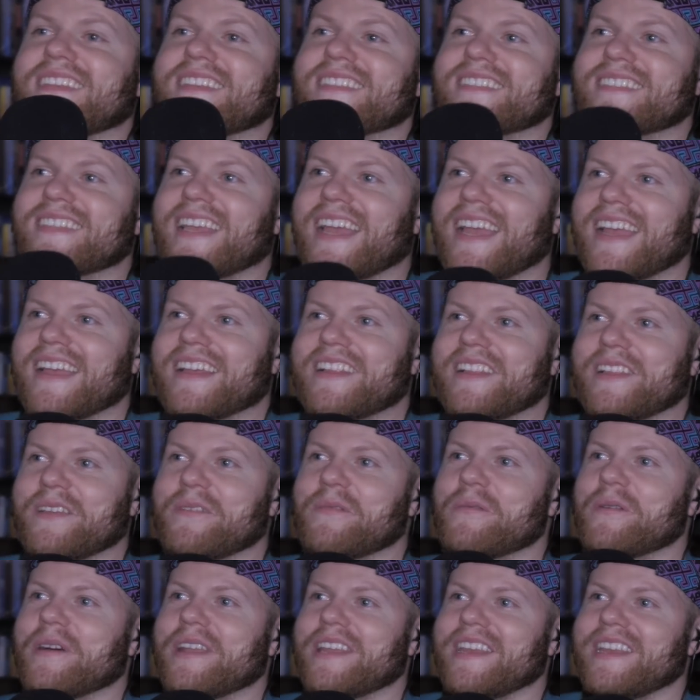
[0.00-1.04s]
exactly
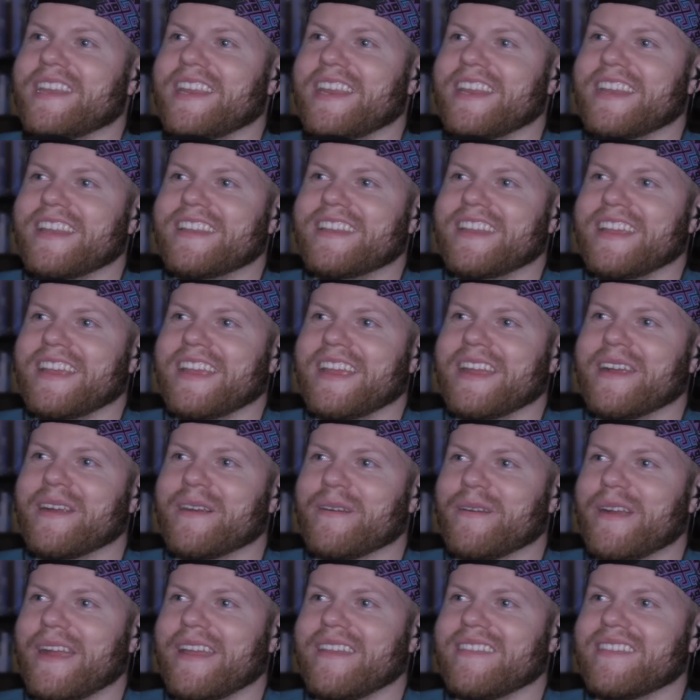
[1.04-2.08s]
what he needed to hear
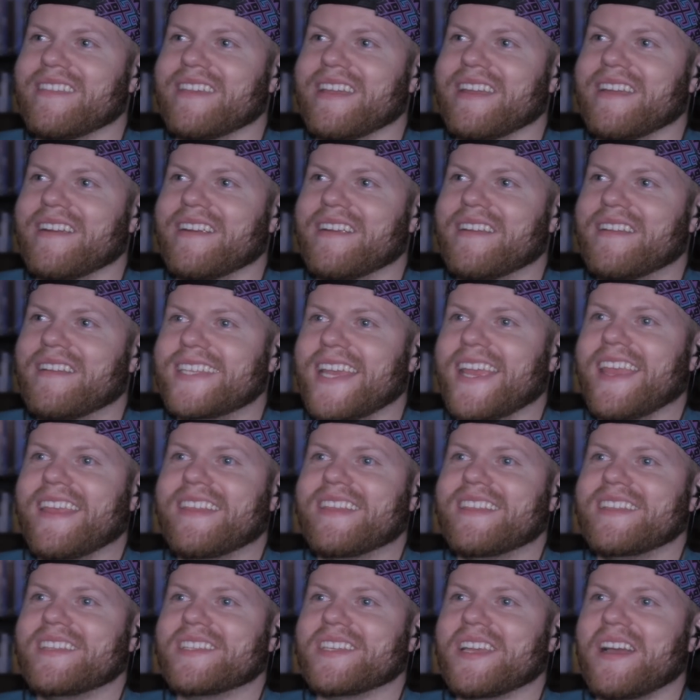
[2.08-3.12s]
right there. Take
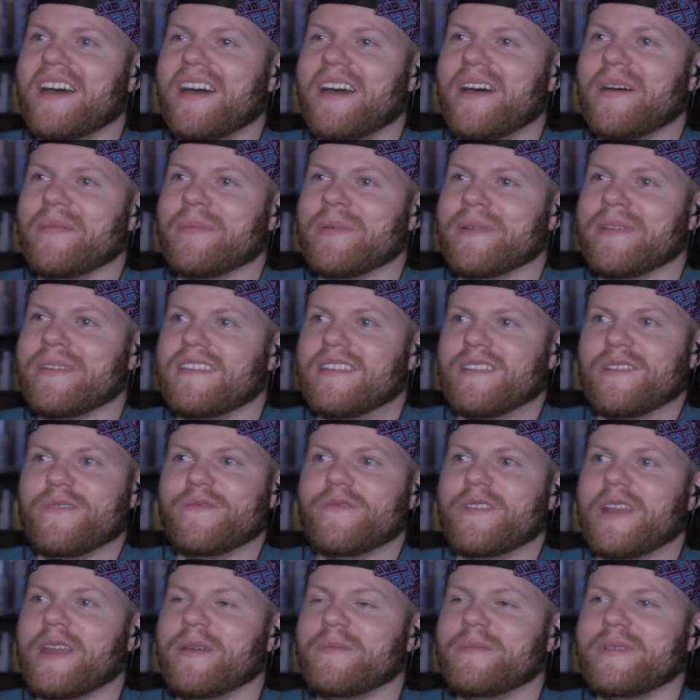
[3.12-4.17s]
the job. Your
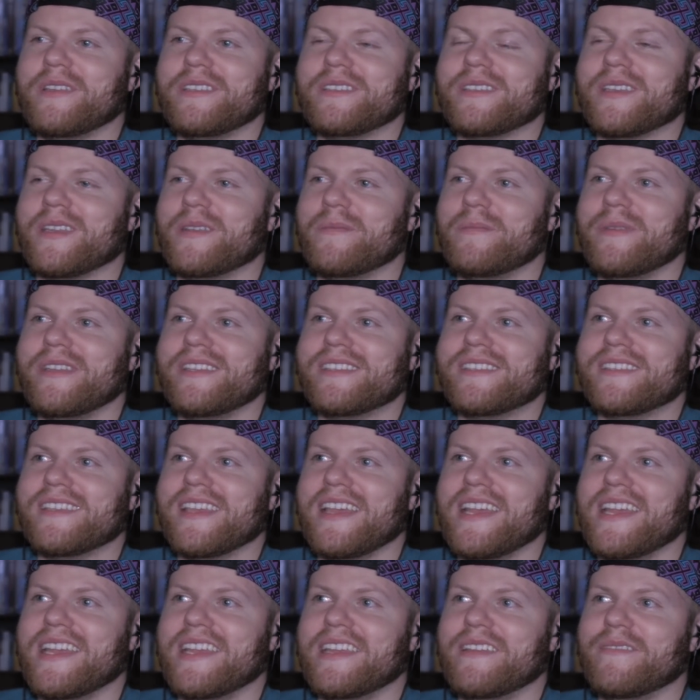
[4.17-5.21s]
family's going to be
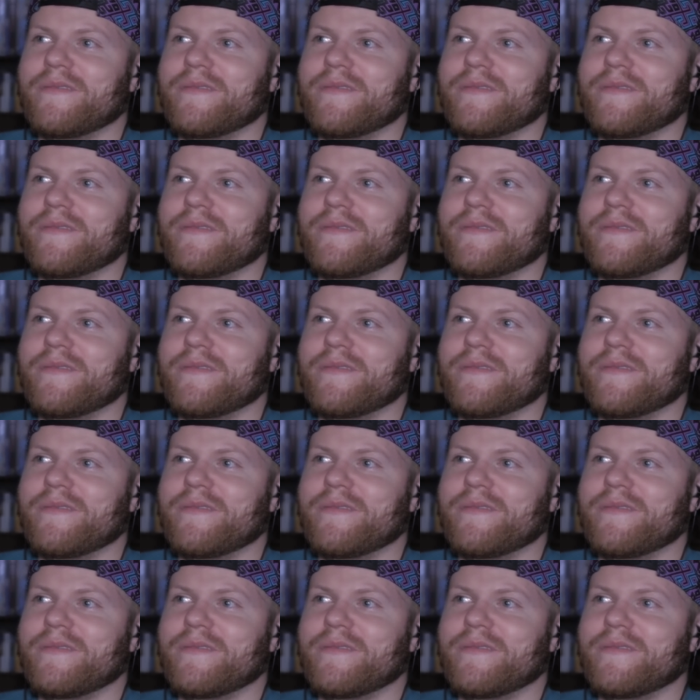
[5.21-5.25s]
set